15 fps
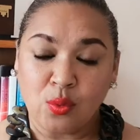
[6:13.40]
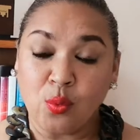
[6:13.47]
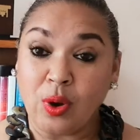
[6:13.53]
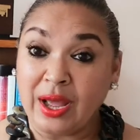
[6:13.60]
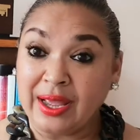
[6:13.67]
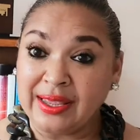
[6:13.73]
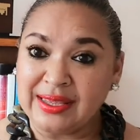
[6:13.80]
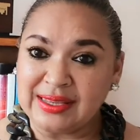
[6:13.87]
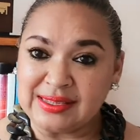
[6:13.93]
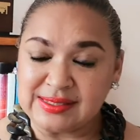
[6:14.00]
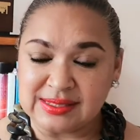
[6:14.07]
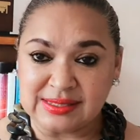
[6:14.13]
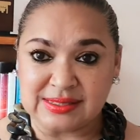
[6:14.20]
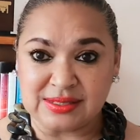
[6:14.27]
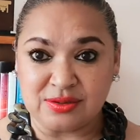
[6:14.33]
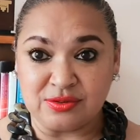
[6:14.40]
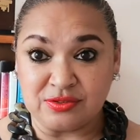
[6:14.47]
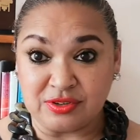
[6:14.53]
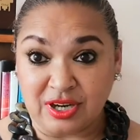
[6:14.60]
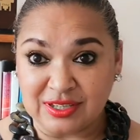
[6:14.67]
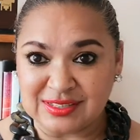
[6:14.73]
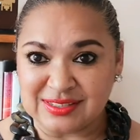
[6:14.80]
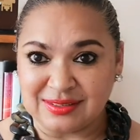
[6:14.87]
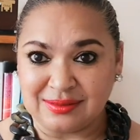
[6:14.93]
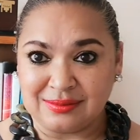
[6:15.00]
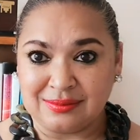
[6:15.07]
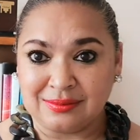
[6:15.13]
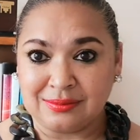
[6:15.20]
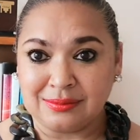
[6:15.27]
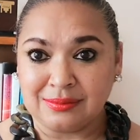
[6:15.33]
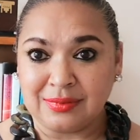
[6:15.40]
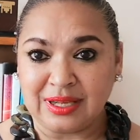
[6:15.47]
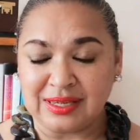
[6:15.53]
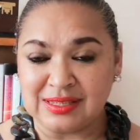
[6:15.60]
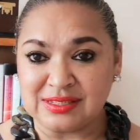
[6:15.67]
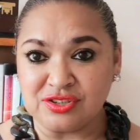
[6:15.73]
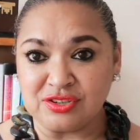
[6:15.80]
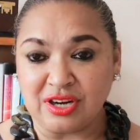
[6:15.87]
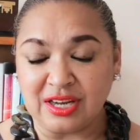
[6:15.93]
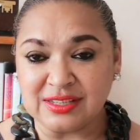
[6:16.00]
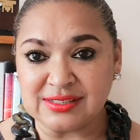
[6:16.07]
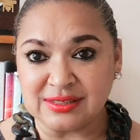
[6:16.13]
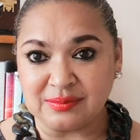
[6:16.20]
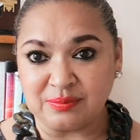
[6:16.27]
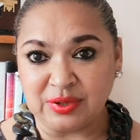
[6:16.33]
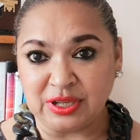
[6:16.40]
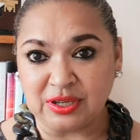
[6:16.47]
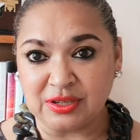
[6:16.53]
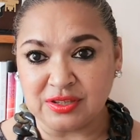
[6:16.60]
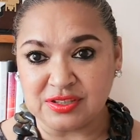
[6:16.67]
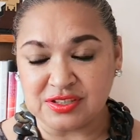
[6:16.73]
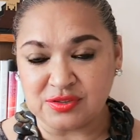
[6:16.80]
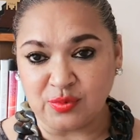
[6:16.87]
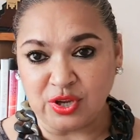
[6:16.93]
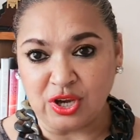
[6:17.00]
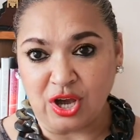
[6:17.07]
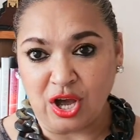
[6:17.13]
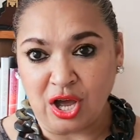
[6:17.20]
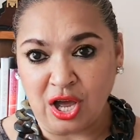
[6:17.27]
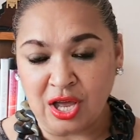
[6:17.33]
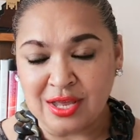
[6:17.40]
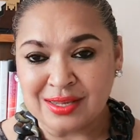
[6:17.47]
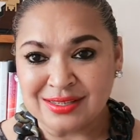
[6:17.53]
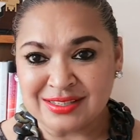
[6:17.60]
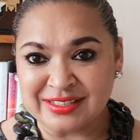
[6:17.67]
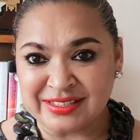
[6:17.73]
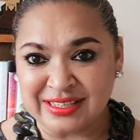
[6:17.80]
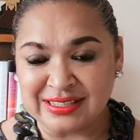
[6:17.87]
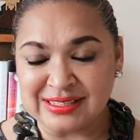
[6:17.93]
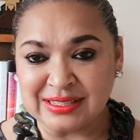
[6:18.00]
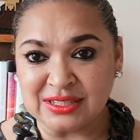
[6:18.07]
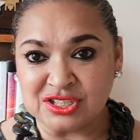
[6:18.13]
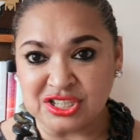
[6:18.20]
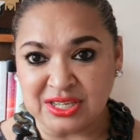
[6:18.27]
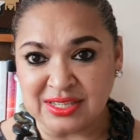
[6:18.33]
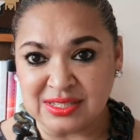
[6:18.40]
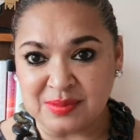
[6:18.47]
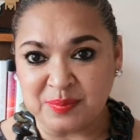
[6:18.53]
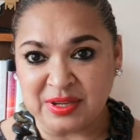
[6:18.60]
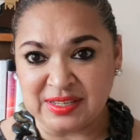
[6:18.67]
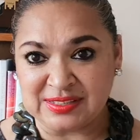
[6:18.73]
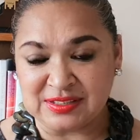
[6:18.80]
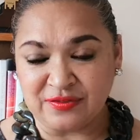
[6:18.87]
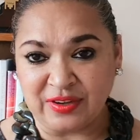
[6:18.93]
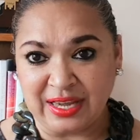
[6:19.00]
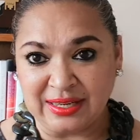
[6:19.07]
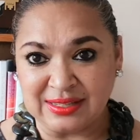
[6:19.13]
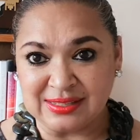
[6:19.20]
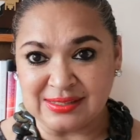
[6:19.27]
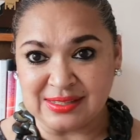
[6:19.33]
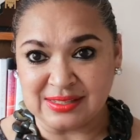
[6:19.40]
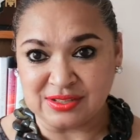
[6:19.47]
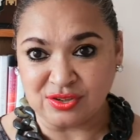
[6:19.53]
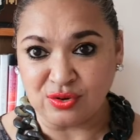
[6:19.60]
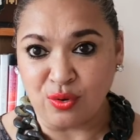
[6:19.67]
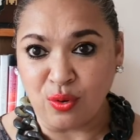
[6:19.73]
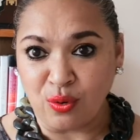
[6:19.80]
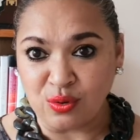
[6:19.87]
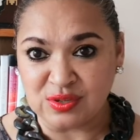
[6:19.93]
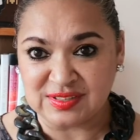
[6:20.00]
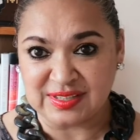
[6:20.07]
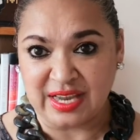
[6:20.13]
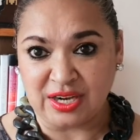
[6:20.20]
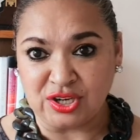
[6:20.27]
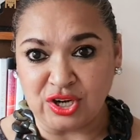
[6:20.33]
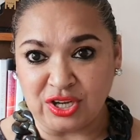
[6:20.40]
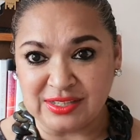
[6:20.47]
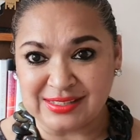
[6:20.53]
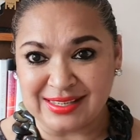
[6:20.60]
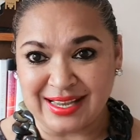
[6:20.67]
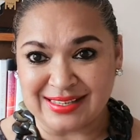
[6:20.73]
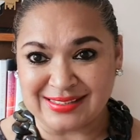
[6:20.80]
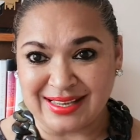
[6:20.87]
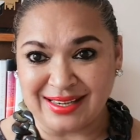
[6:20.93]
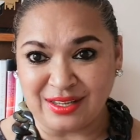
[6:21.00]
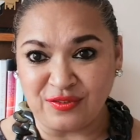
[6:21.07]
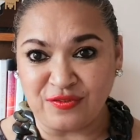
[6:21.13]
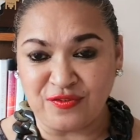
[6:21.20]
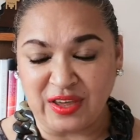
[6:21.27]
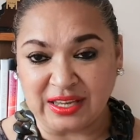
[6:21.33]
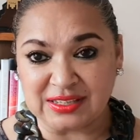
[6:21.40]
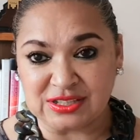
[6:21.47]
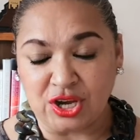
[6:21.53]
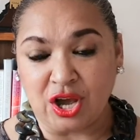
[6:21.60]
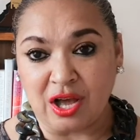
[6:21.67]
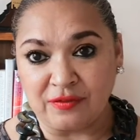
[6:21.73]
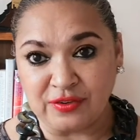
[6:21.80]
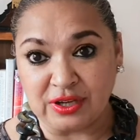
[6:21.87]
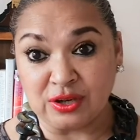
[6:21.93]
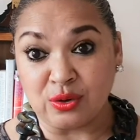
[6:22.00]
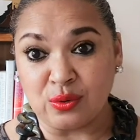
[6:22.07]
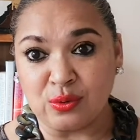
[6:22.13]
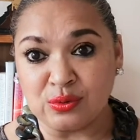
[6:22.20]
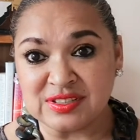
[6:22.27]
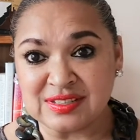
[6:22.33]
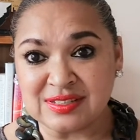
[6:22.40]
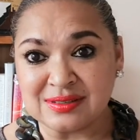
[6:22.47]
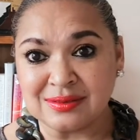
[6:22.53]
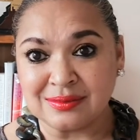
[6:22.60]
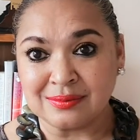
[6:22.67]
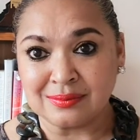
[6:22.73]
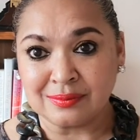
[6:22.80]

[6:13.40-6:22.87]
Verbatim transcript: Why is it so rotten? It is rotten because we are treating gender based violence as a cause and not as an effect of a cause.